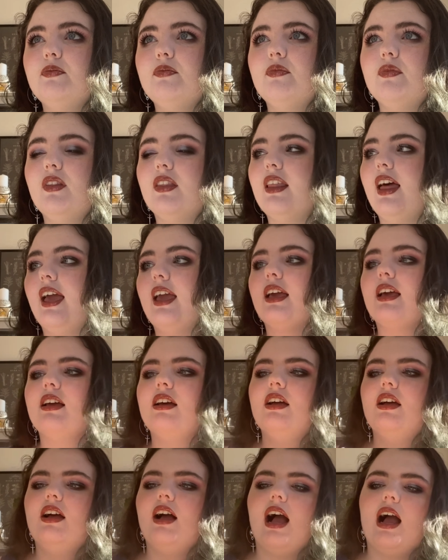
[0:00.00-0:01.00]
Like
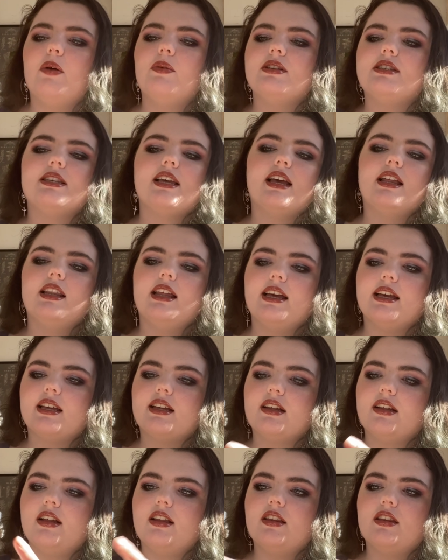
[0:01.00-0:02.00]
I would say
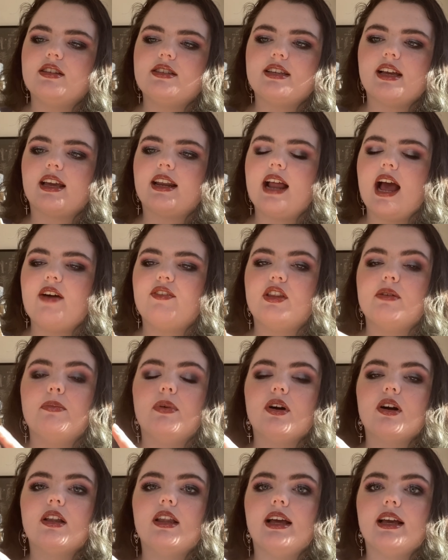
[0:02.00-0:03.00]
like the second half of the
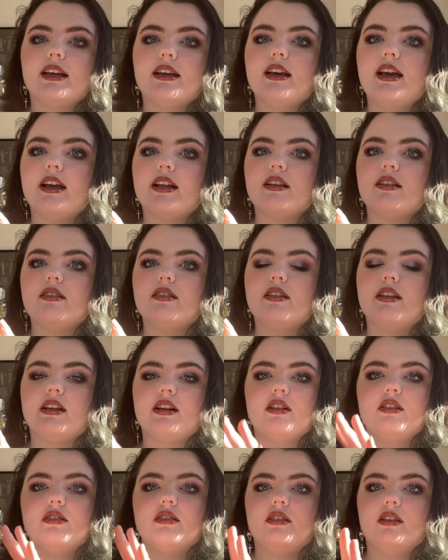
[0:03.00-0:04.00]
book, like
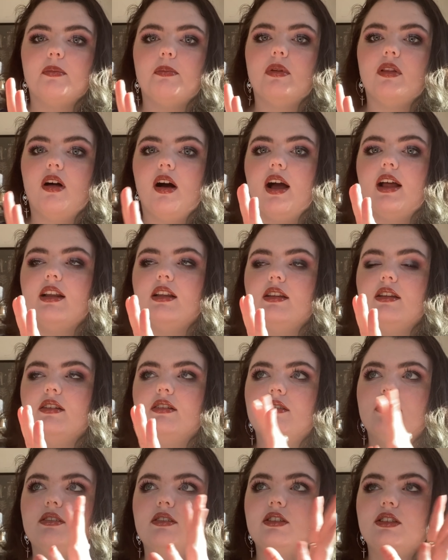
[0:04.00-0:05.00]
the plot
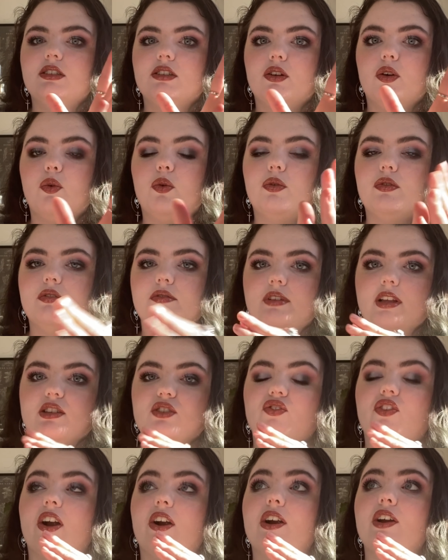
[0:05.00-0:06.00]
is
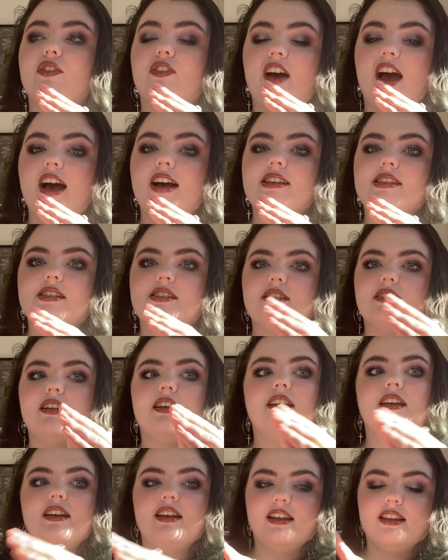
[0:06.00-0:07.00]
very fast
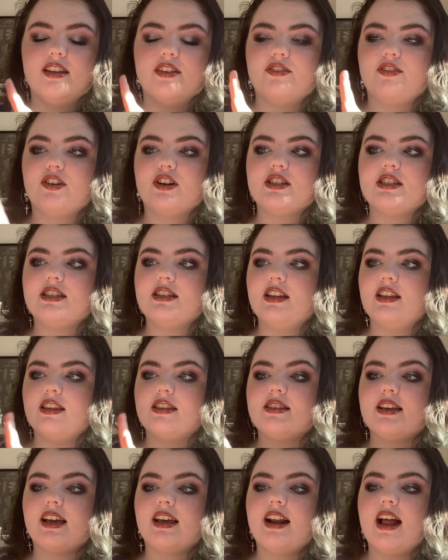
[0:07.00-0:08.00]
in the
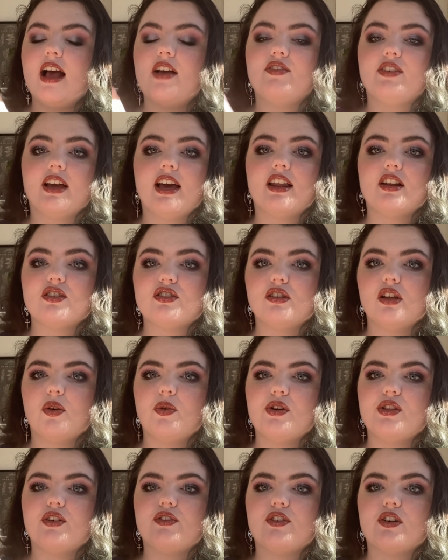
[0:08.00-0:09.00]
second half and kind of
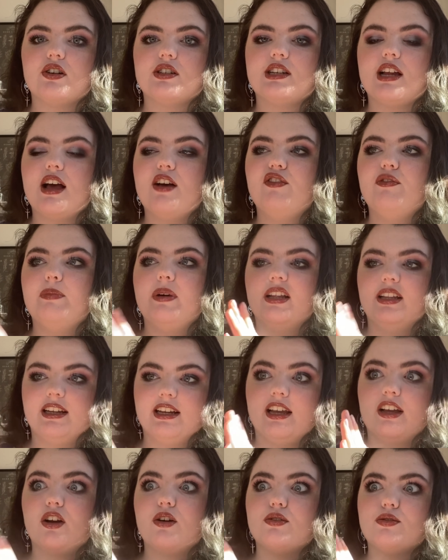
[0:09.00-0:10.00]
slower in the first half, but like
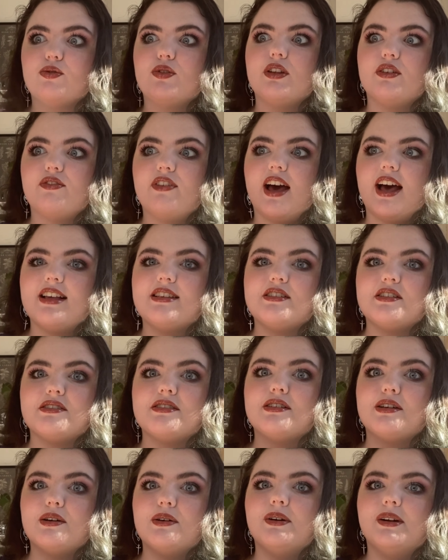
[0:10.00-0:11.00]
it goes really fast, and
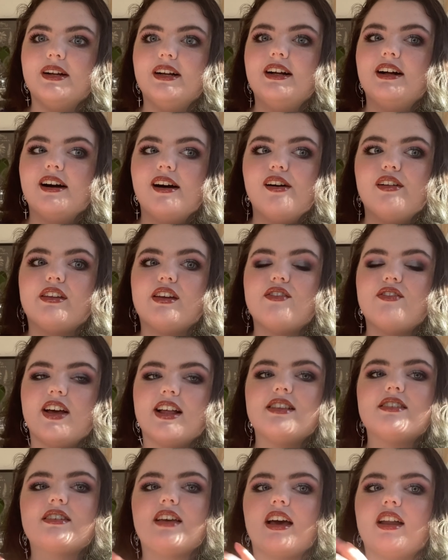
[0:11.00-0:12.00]
so all the
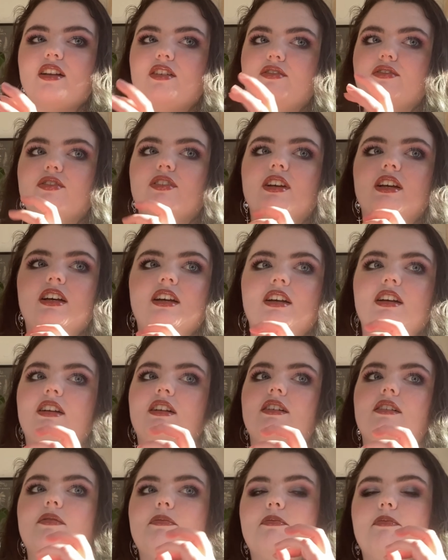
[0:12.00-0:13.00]
events kind of
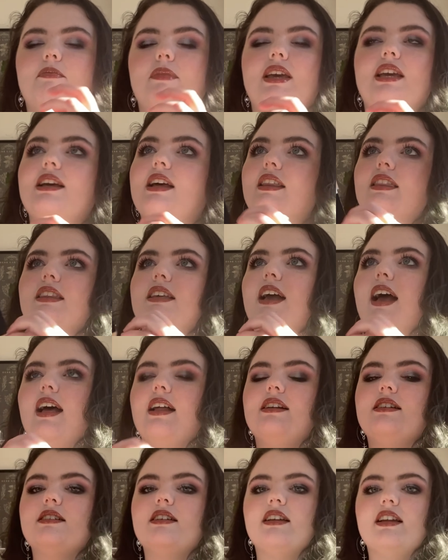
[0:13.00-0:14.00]
meet at the
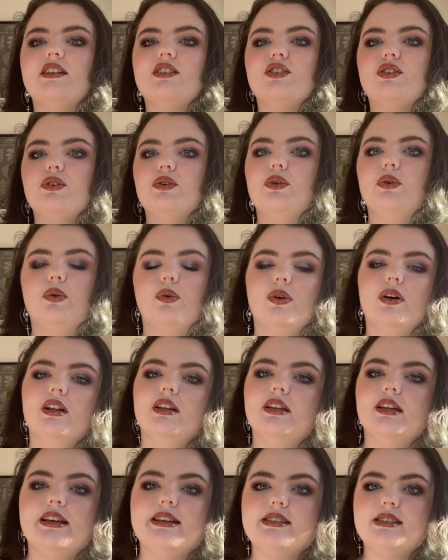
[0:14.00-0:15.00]
end into
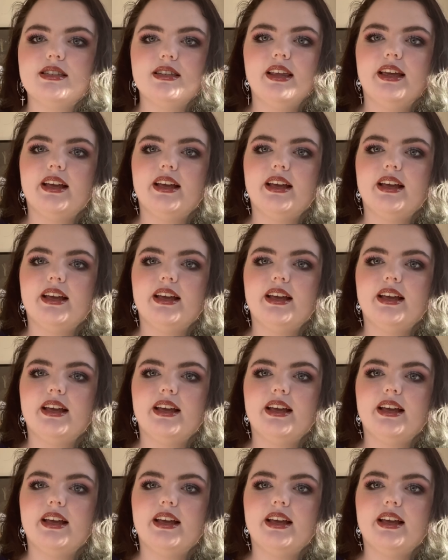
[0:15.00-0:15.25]
his